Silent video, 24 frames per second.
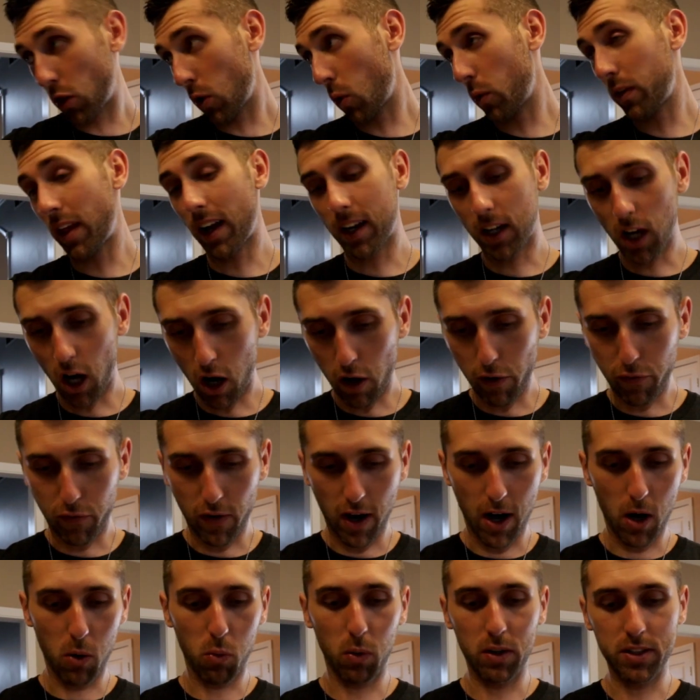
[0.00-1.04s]
throw in that
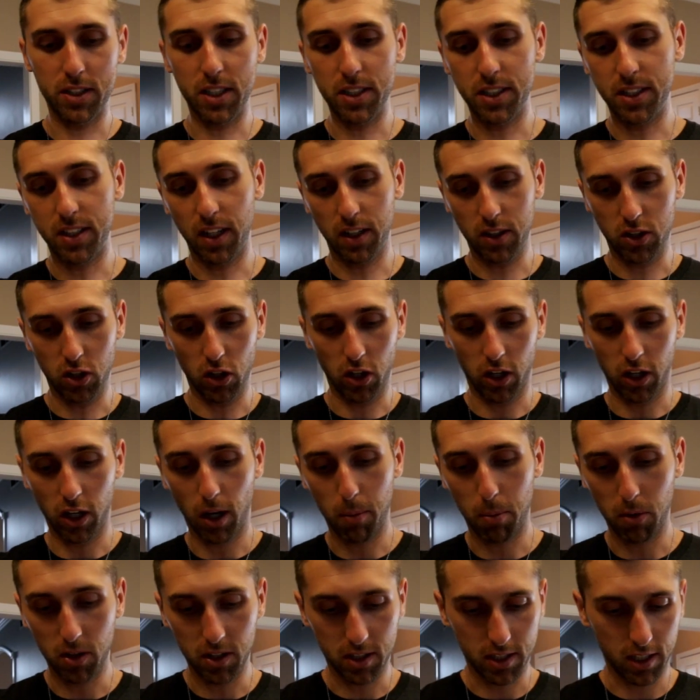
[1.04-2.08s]
cauliflower once it's done cooking
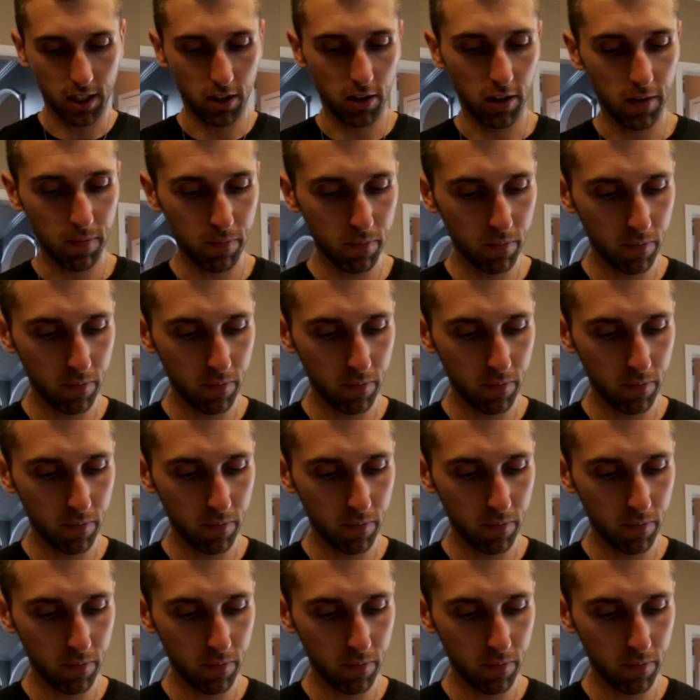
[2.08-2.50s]
up on the skillet.